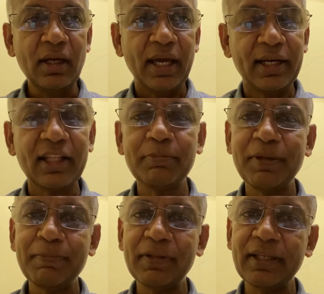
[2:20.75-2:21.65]
And other
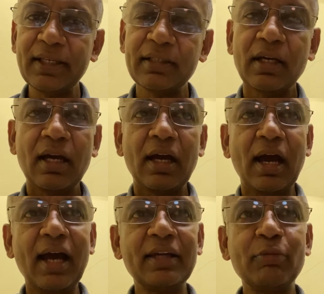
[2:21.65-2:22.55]
people they get
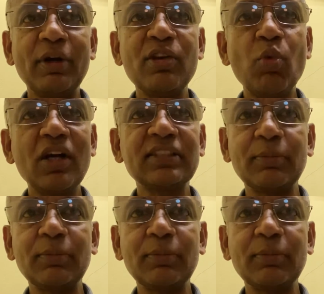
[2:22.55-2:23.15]
I get very worked